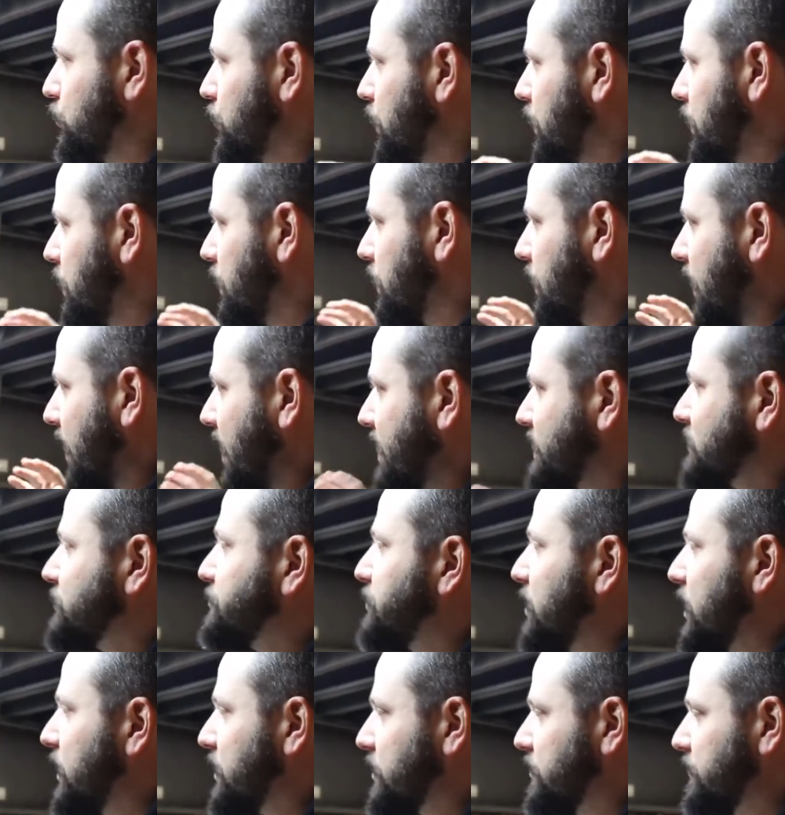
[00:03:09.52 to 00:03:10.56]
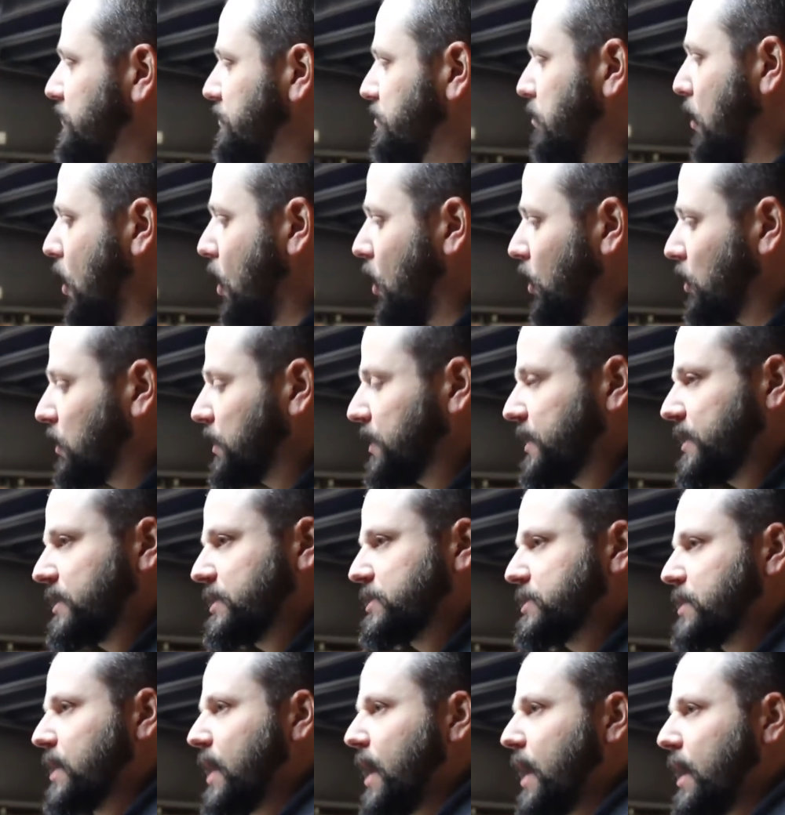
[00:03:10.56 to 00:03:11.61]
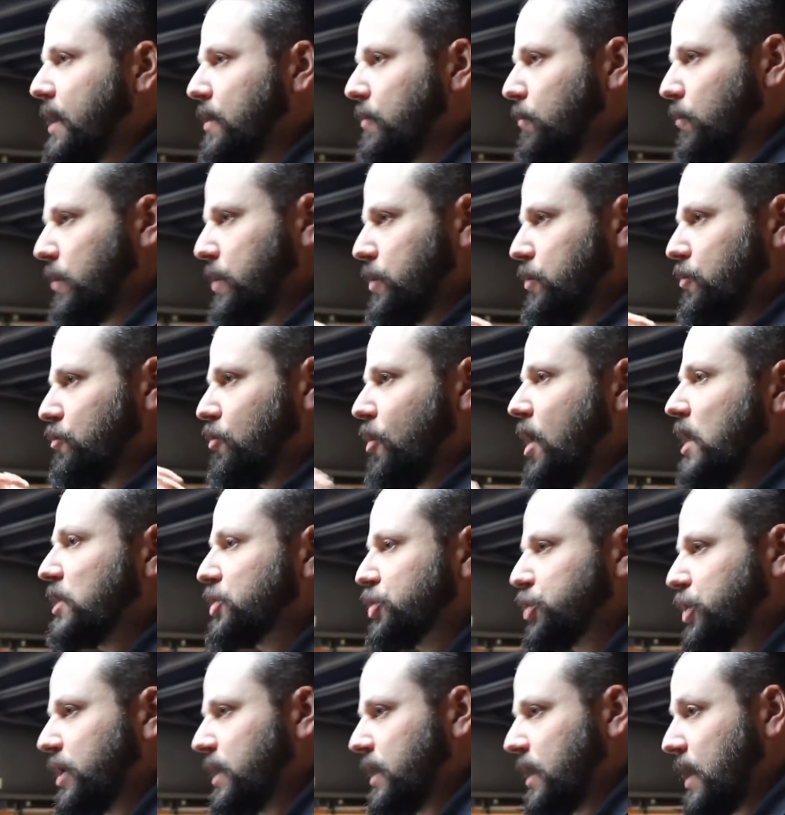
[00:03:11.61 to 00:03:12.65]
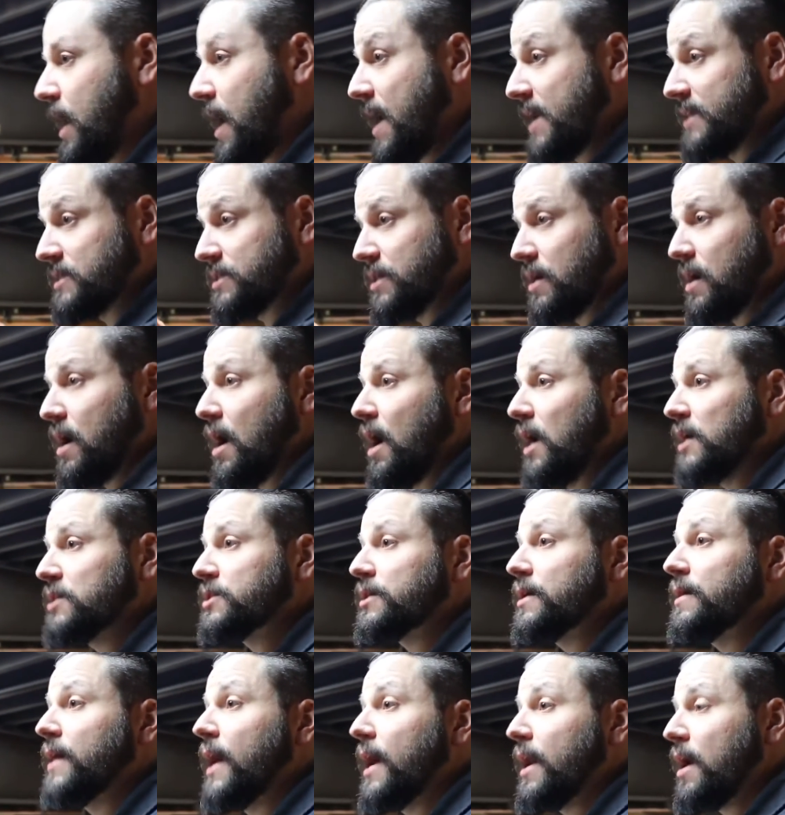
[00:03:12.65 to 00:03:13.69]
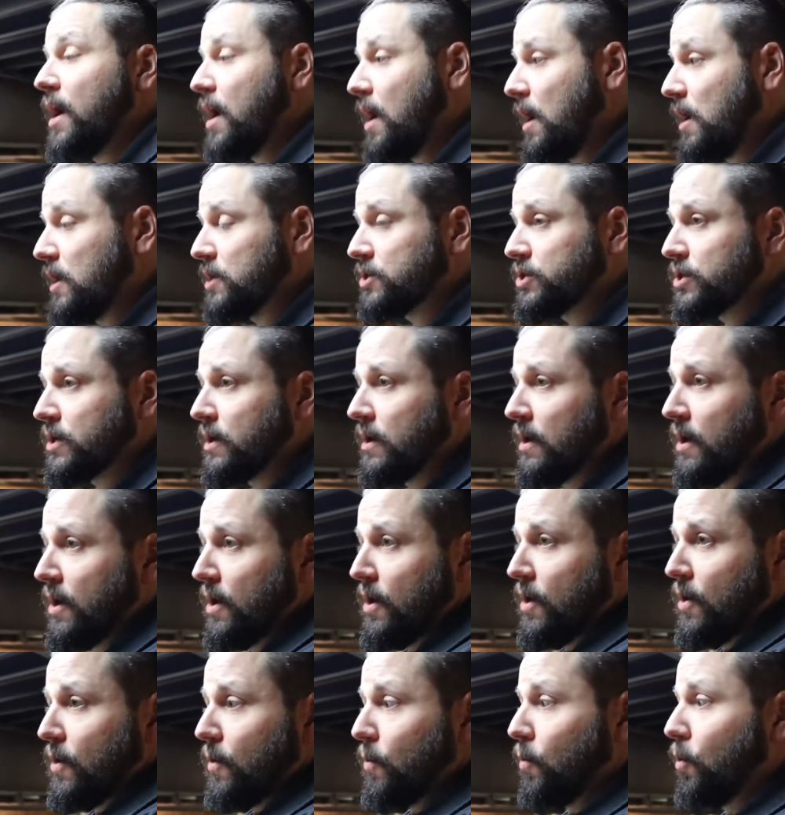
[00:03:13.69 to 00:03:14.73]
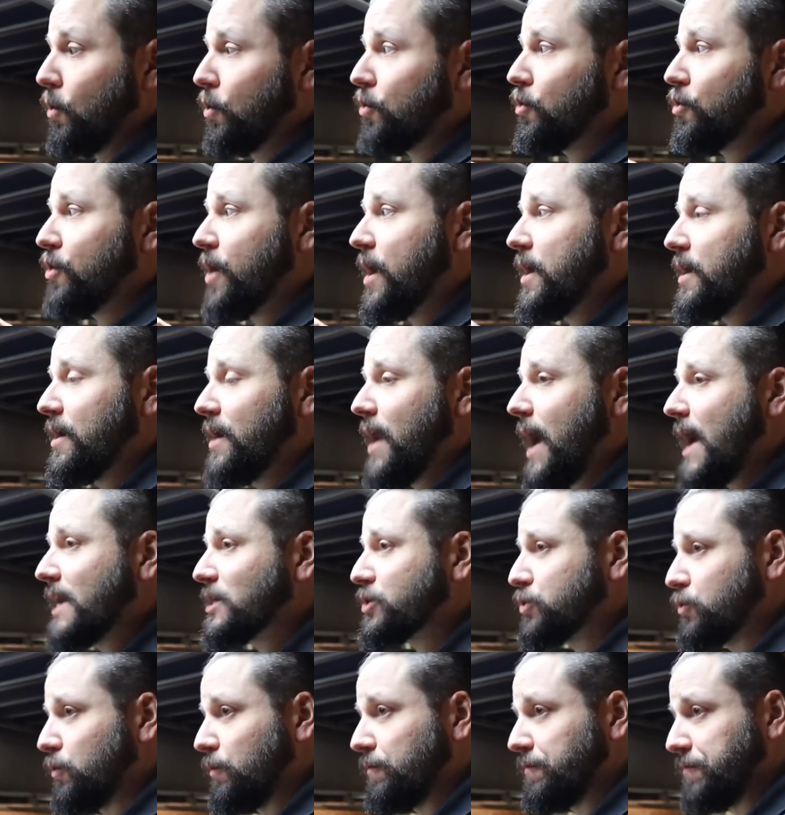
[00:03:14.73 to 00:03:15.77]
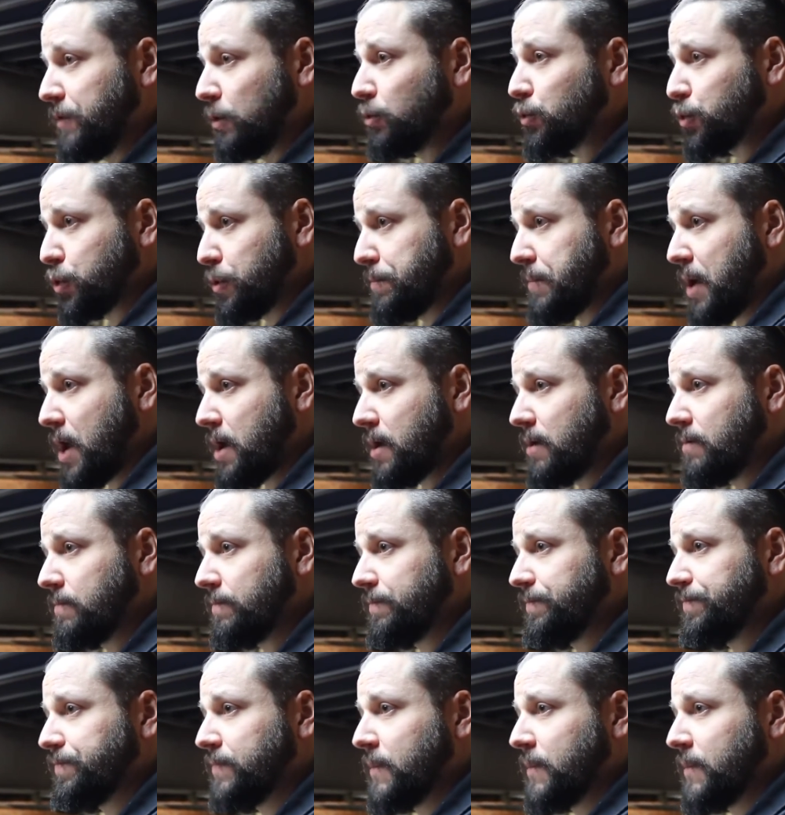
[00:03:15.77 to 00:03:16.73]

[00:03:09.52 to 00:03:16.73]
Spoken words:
The unique aspect of barley is that when you crush it, it has the husk, and that husk will create a natural filter bed.